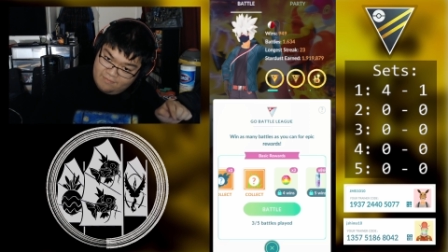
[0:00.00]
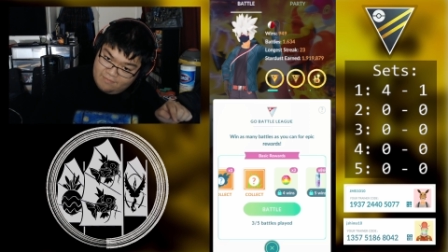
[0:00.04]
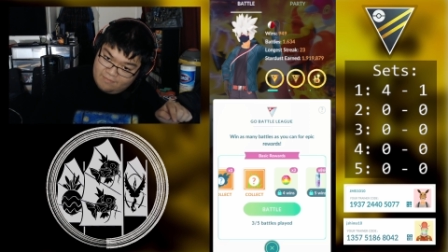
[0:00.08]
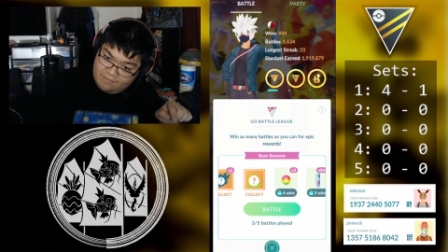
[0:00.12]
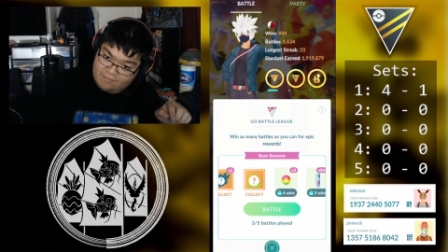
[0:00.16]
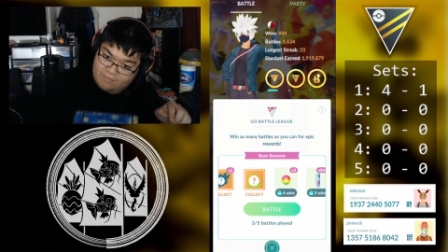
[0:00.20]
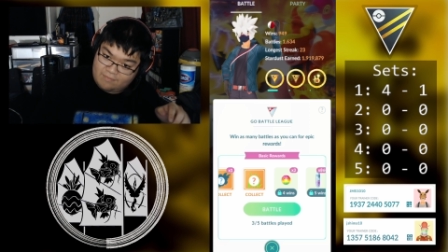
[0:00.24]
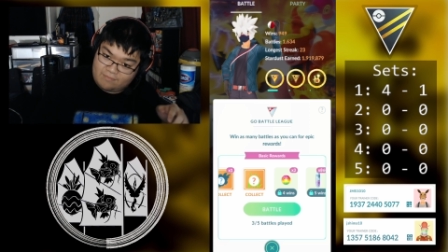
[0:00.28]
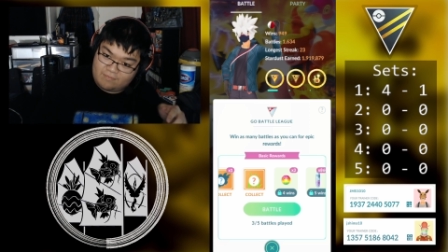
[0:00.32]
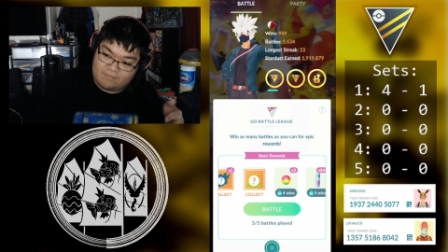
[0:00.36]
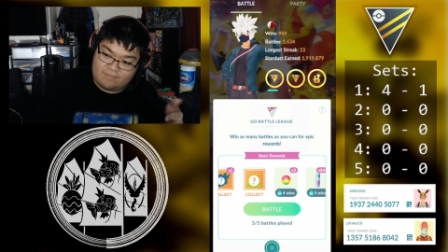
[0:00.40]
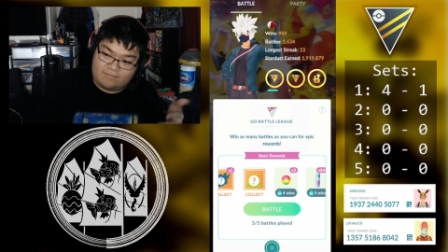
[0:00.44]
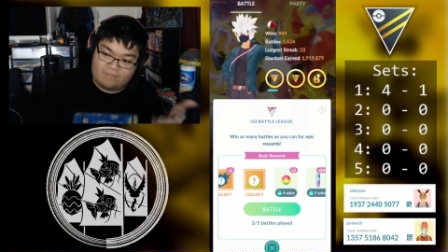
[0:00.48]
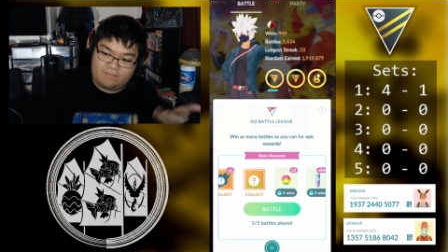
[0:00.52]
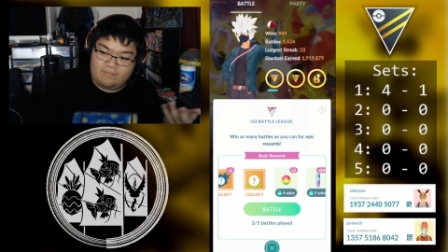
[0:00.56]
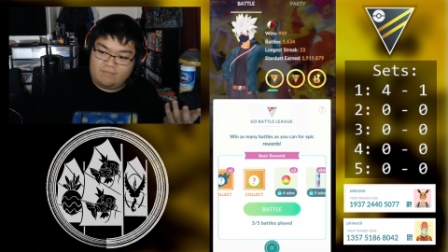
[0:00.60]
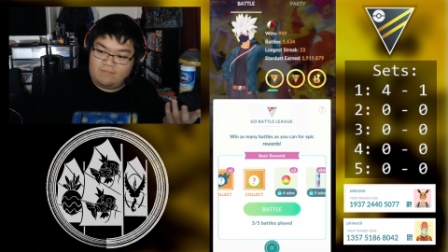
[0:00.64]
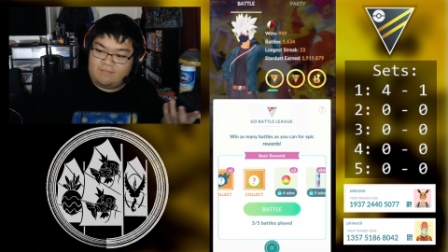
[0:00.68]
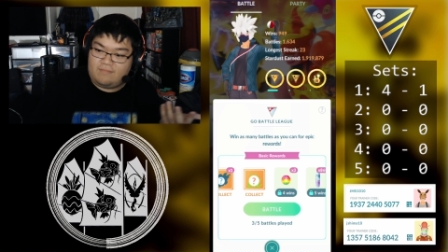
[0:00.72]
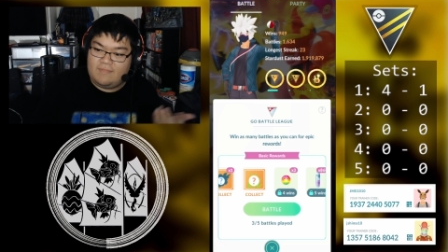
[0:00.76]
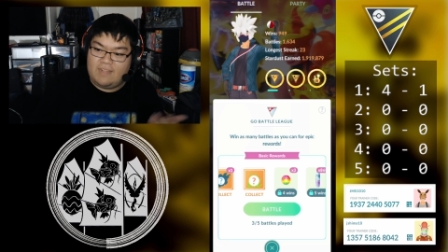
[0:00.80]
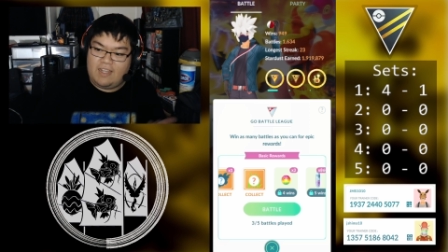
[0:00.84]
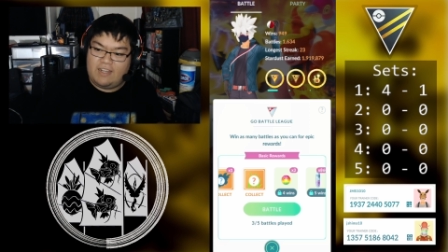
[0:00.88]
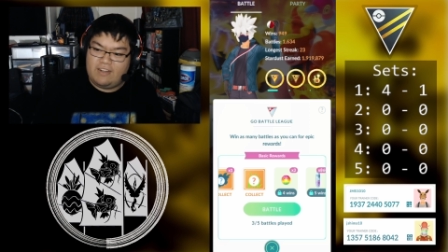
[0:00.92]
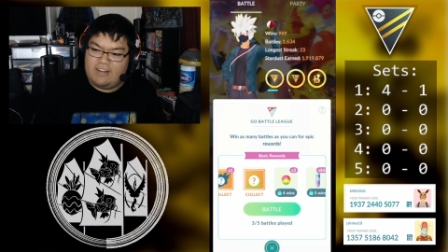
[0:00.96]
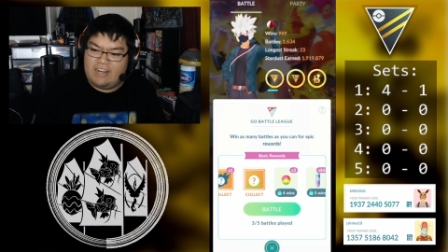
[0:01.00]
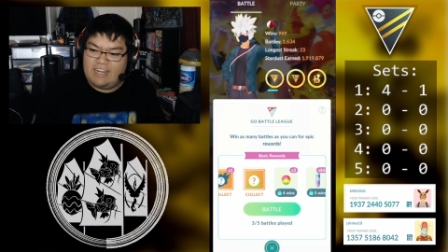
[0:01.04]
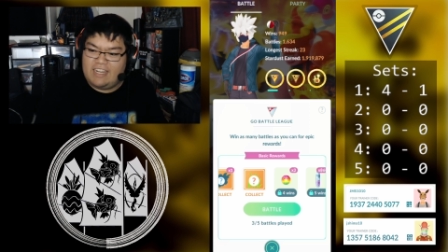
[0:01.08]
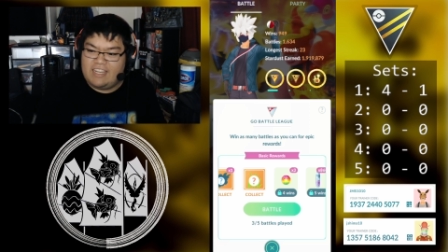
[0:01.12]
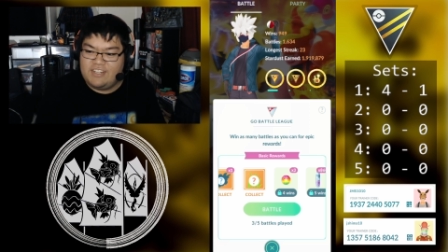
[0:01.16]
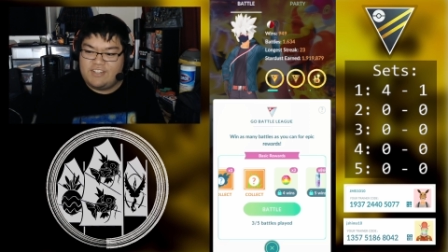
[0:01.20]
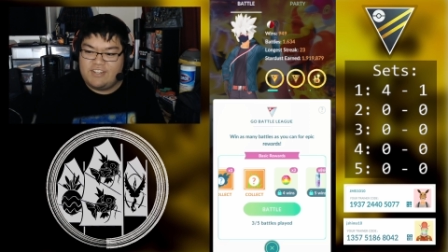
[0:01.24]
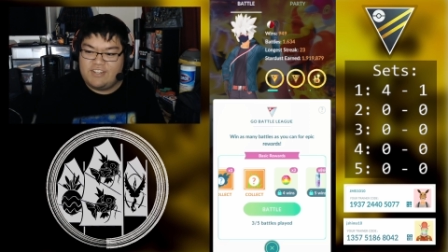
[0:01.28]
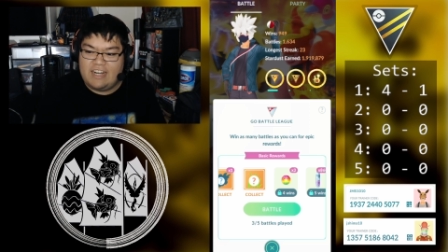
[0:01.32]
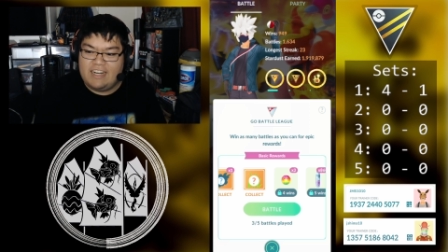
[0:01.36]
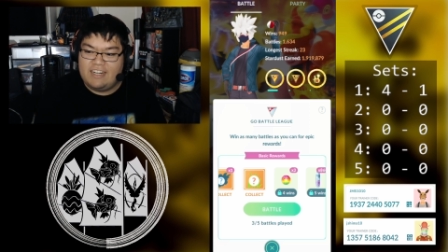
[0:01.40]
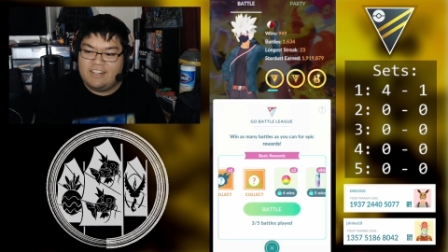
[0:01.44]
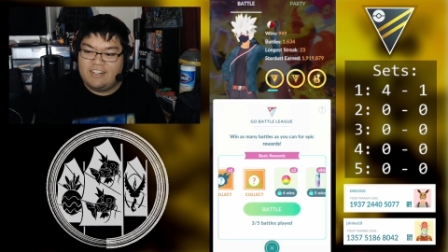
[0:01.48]
know, can
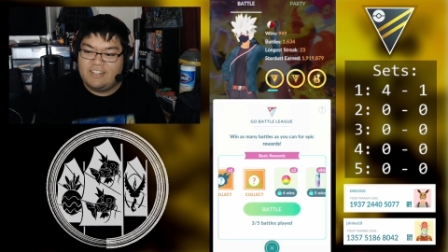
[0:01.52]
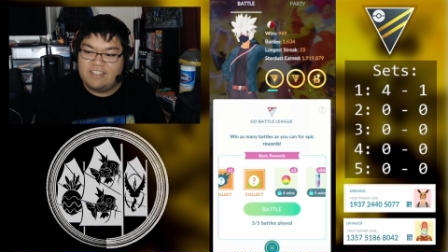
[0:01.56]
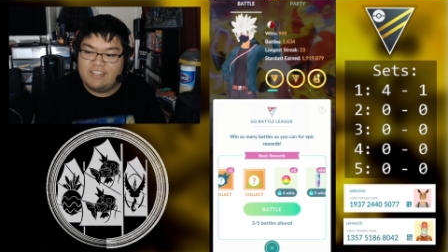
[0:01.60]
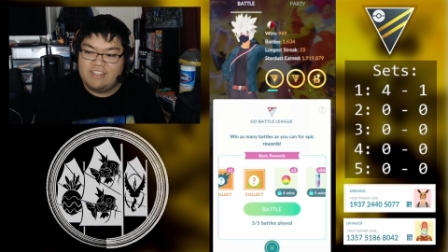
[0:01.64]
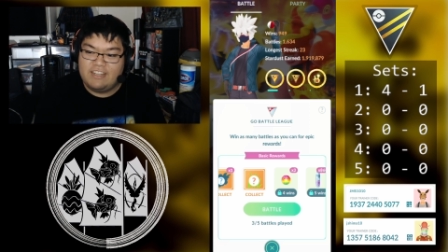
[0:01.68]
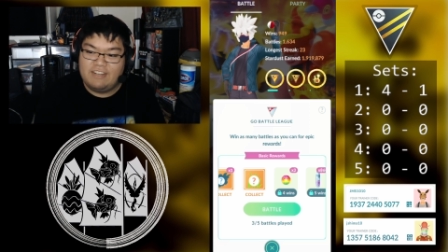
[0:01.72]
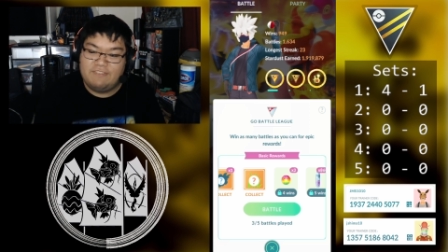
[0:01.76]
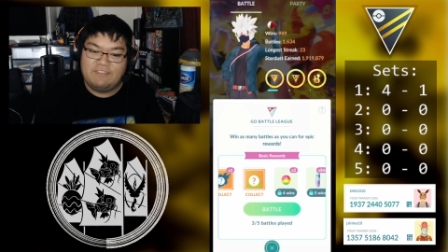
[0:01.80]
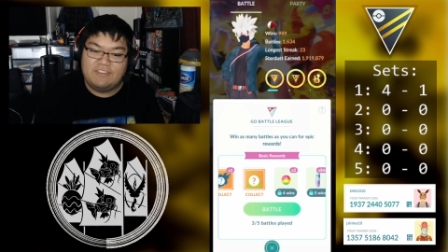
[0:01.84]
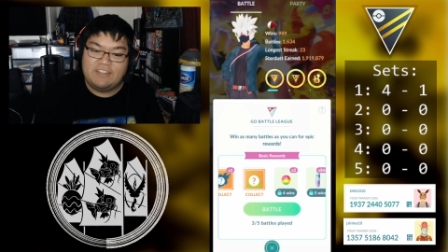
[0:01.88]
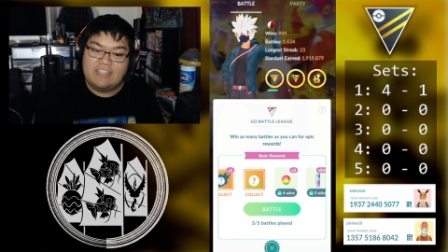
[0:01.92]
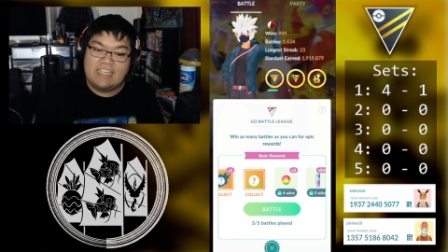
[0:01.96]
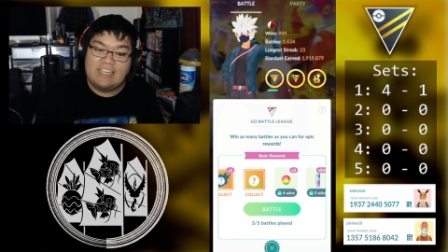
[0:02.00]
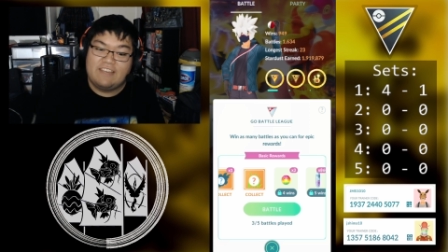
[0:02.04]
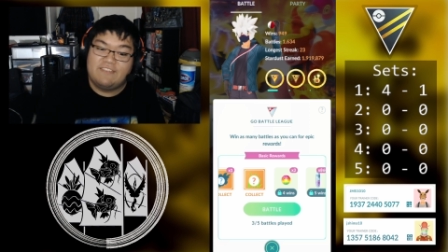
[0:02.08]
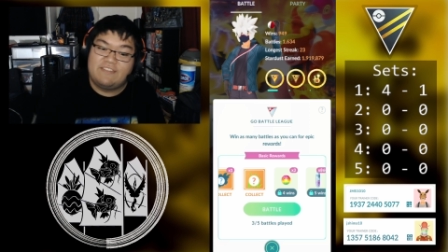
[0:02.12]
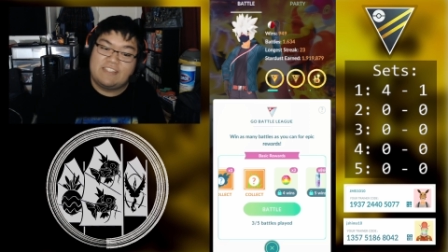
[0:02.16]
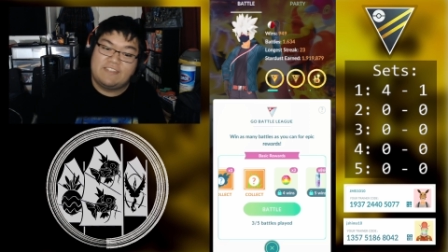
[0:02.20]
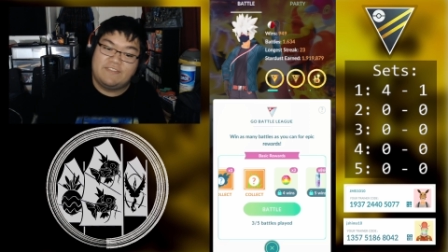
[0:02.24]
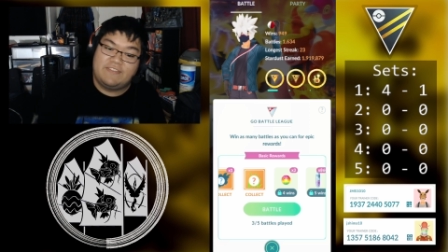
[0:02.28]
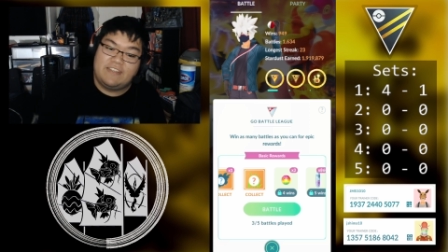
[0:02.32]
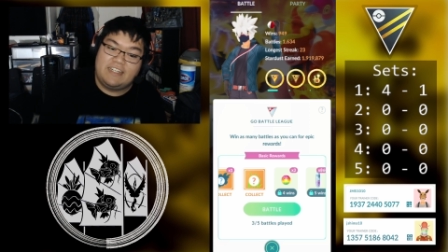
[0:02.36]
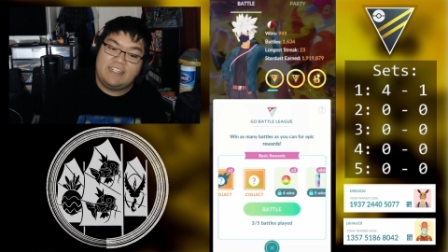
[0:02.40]
try and hook you up with gifts if